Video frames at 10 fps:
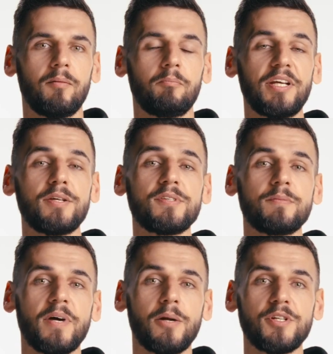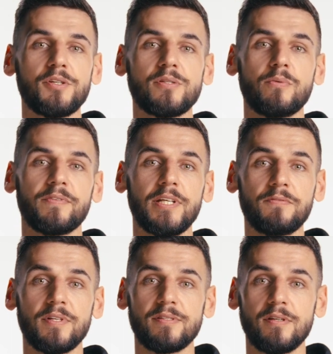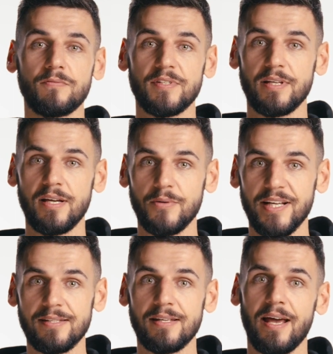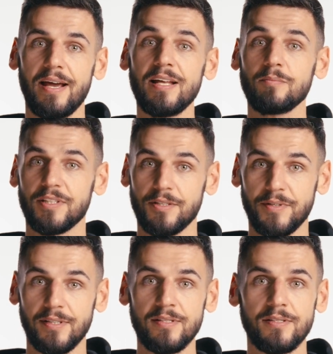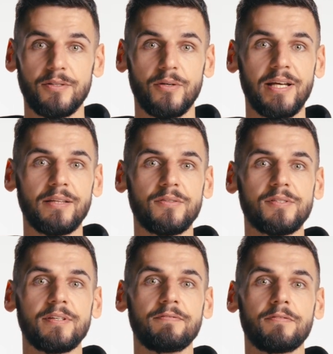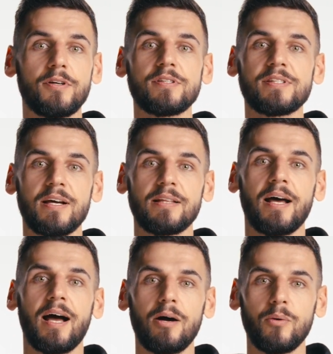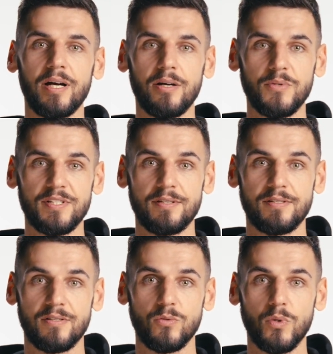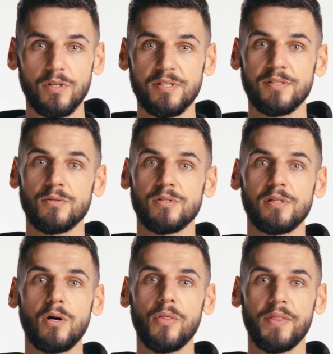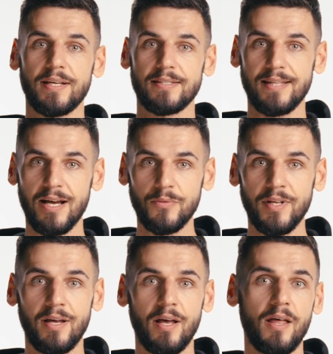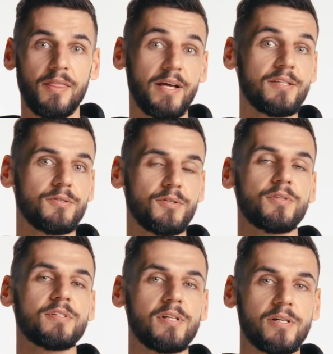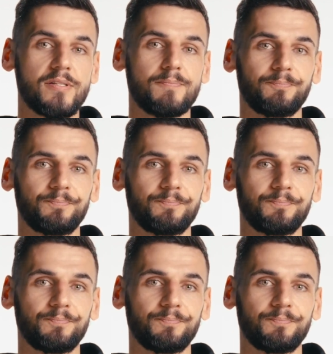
By using parachutes with different surface areas and materials, you get to see firsthand how air resistance works to slow things down thanks to Newton's laws.